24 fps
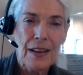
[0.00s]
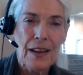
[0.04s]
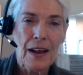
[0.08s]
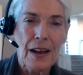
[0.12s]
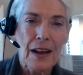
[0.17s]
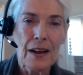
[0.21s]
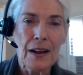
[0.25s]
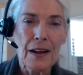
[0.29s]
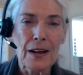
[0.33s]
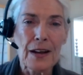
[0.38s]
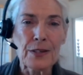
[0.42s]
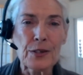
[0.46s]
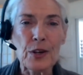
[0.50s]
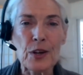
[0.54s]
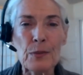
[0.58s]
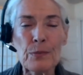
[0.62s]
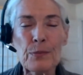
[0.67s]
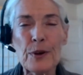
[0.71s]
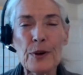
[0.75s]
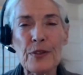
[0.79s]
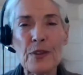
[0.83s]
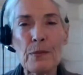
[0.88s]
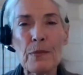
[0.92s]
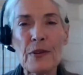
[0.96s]
And you can
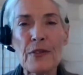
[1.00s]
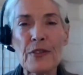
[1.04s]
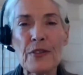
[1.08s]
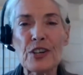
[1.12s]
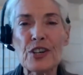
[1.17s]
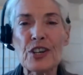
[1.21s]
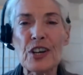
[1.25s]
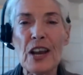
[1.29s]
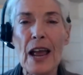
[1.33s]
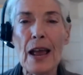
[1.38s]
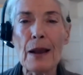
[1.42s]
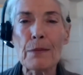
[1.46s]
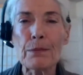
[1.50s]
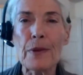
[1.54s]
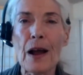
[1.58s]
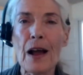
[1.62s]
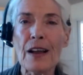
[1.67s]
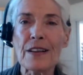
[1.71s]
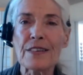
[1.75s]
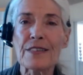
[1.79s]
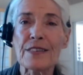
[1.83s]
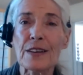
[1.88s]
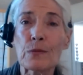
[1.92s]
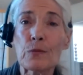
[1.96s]
put them in the chat
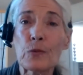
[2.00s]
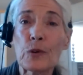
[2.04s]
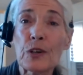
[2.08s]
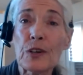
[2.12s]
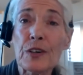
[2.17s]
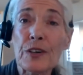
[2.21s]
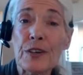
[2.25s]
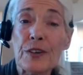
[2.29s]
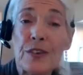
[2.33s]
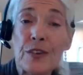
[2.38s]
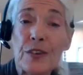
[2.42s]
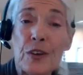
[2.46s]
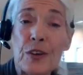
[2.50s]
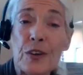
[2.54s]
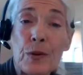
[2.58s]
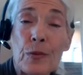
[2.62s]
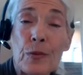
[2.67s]
box, and Wilk is going to